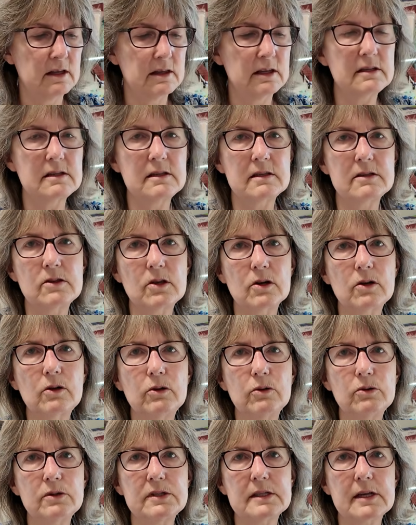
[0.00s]
This is the
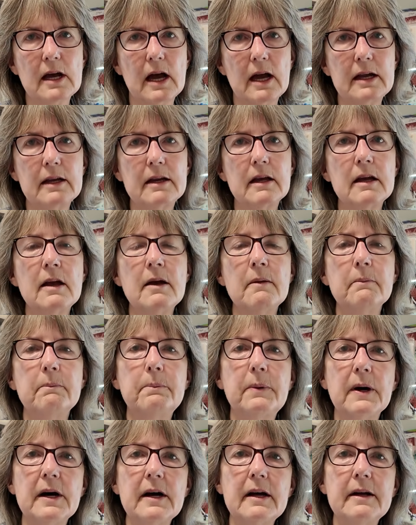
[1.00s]
glue side.
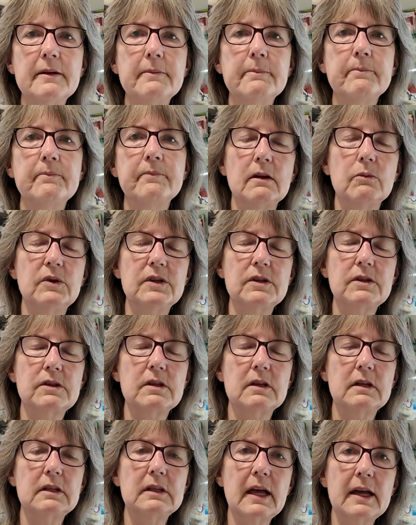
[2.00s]
But with
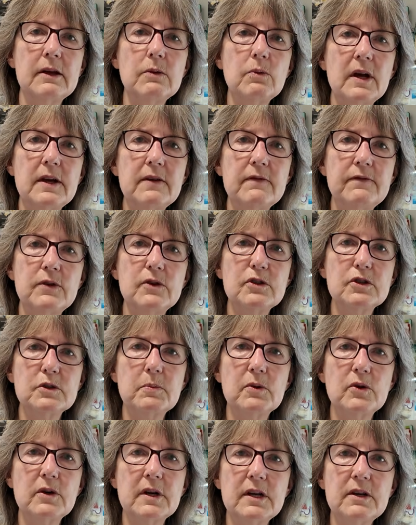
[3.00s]
lightweight
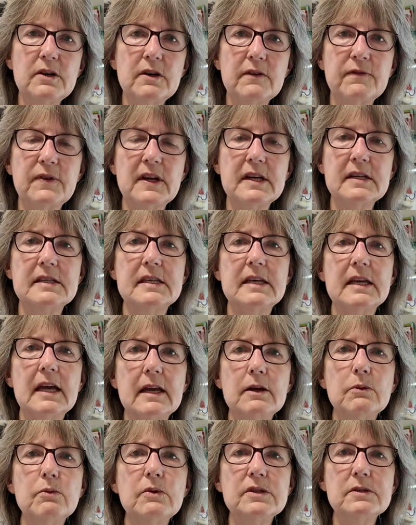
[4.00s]
fusible interfacing,
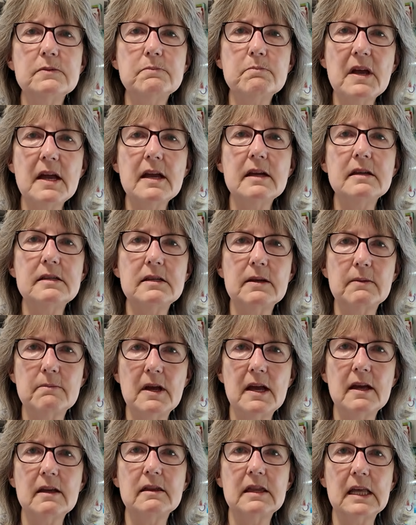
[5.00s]
it was made to
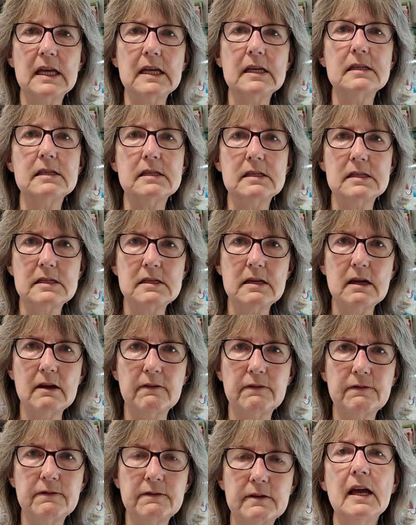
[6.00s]
make things
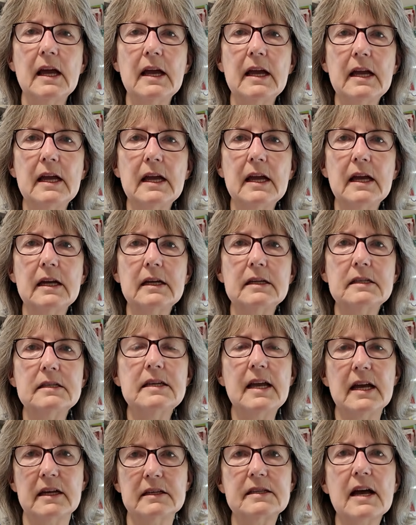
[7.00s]
stiff. And
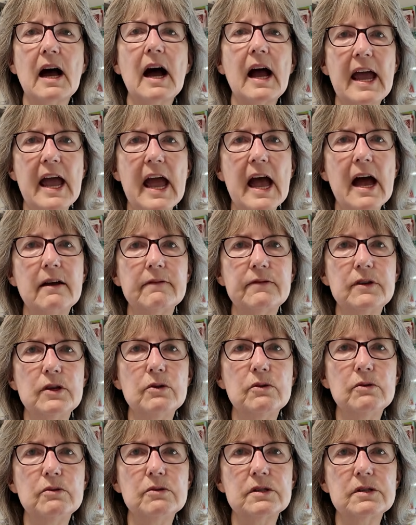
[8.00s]
yes, I have
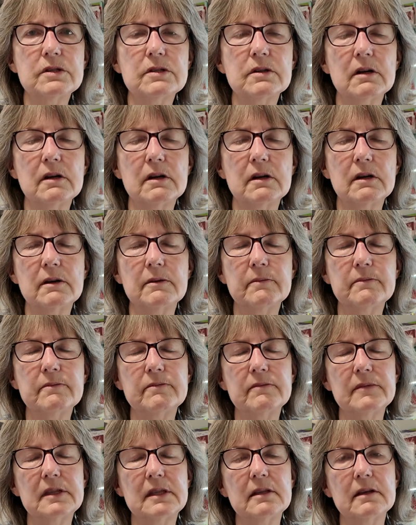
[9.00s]
used
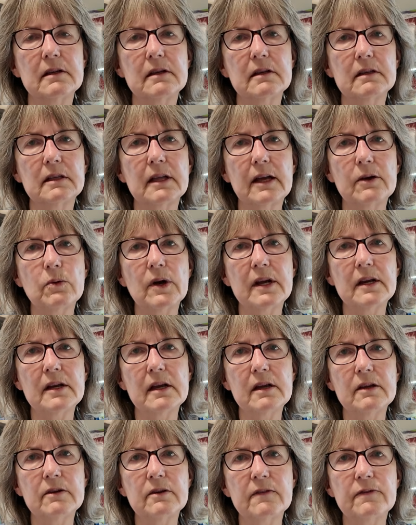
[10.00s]
the lightweight
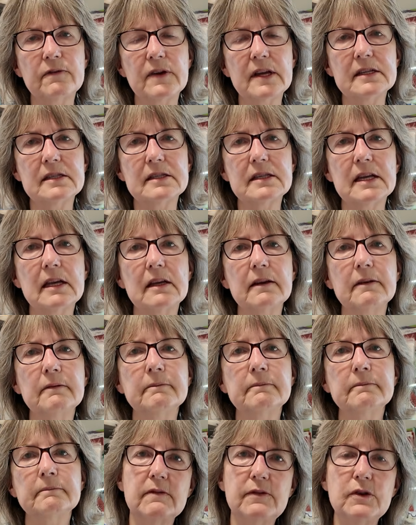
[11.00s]
interfacing,
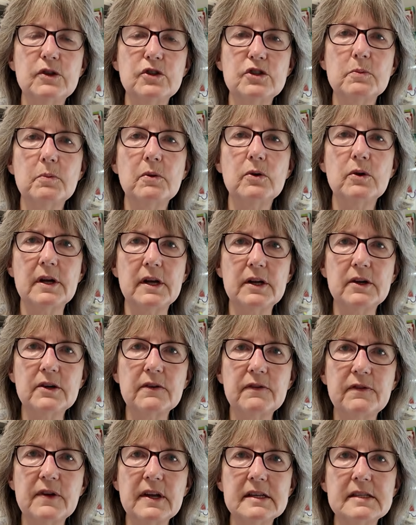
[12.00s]
fusible
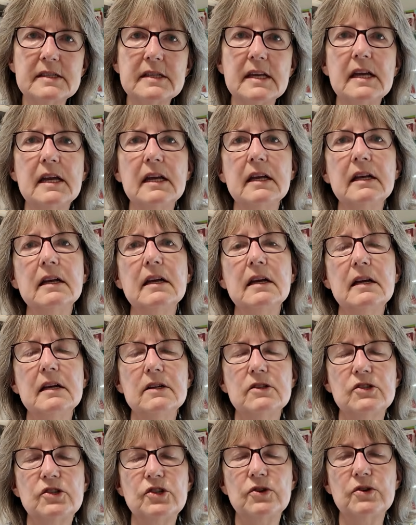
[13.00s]
interfacing
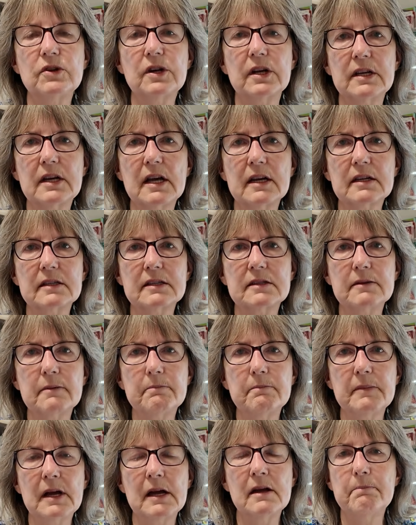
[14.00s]
to connect
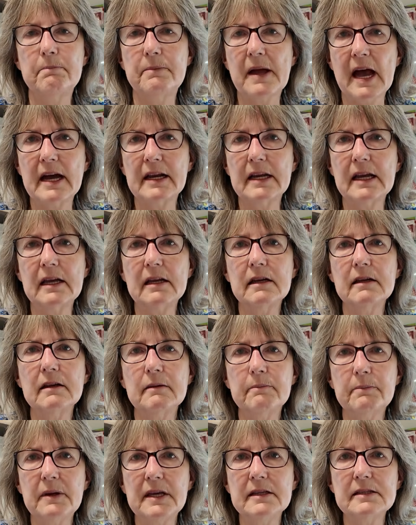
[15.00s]
some
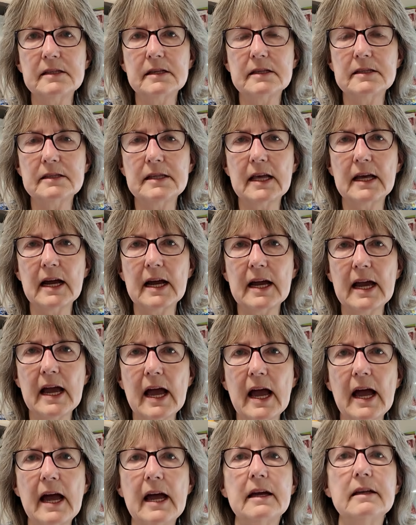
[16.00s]
batting pieces that I
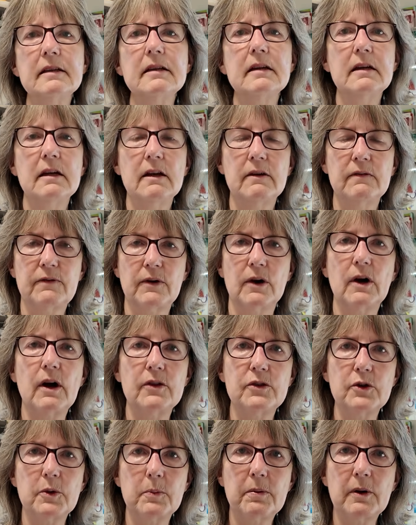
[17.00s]
had for
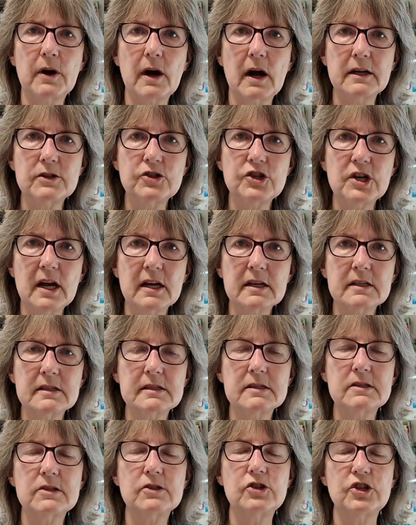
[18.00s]
other
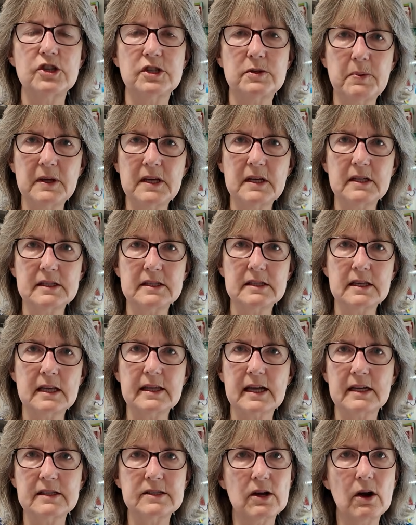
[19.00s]
projects, just because
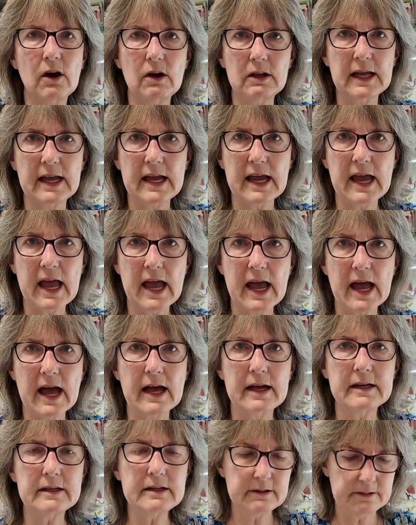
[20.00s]
that's all I
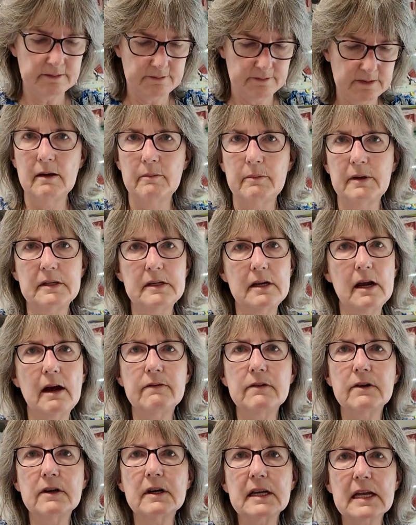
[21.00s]
had. But
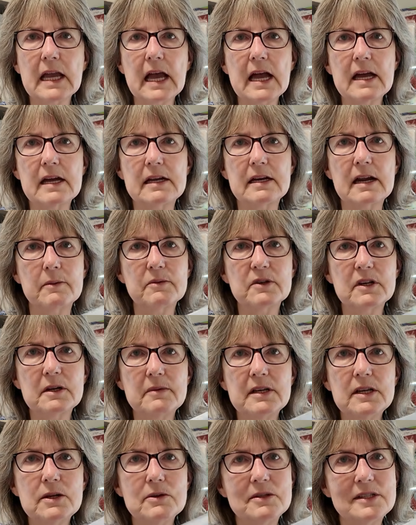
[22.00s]
never again, I'm going to
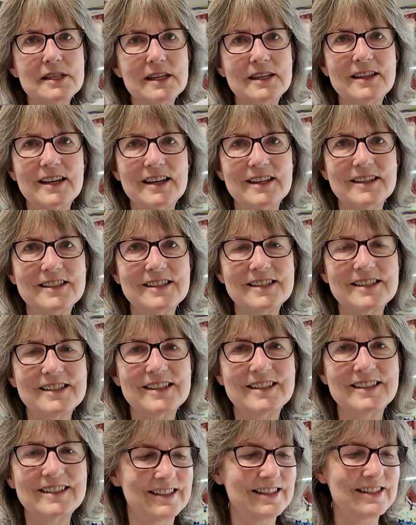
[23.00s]
be using
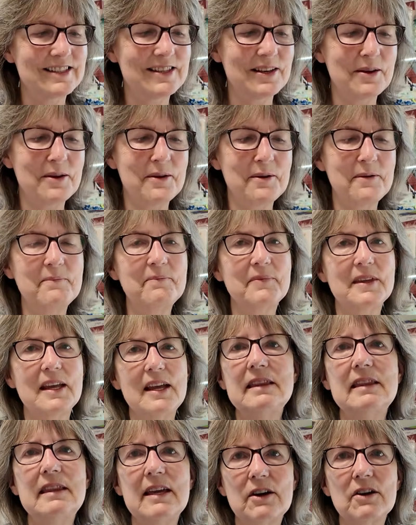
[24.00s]
this. So
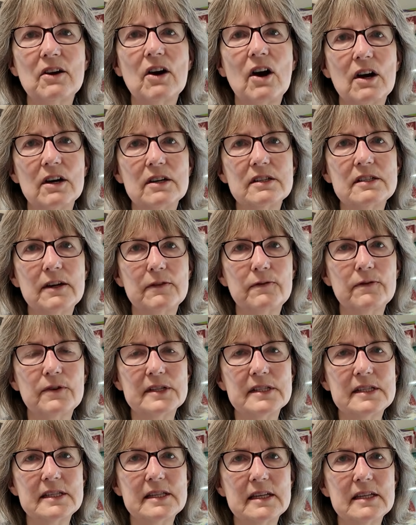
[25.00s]
there are
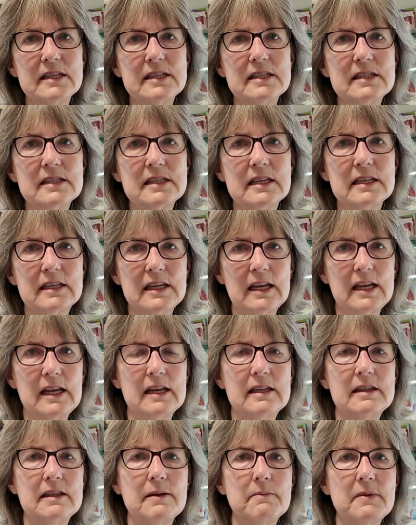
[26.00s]
differences,
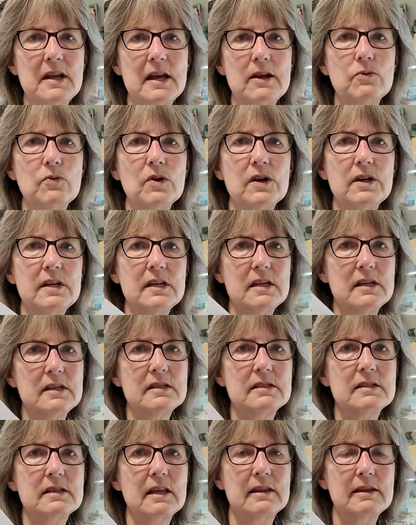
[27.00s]
and the main one
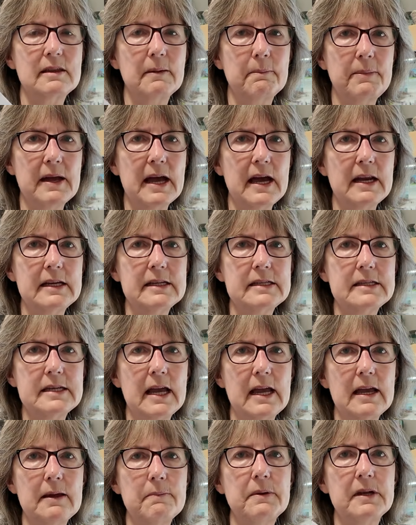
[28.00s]
is the batting
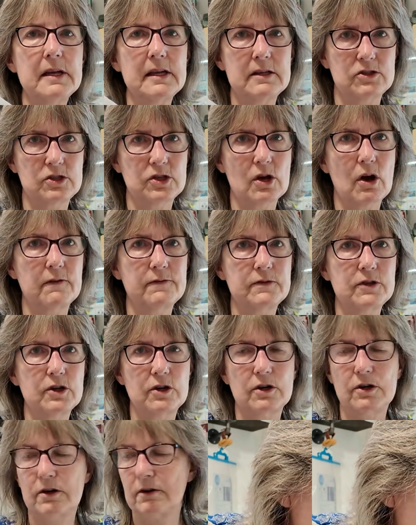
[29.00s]
tape is softer.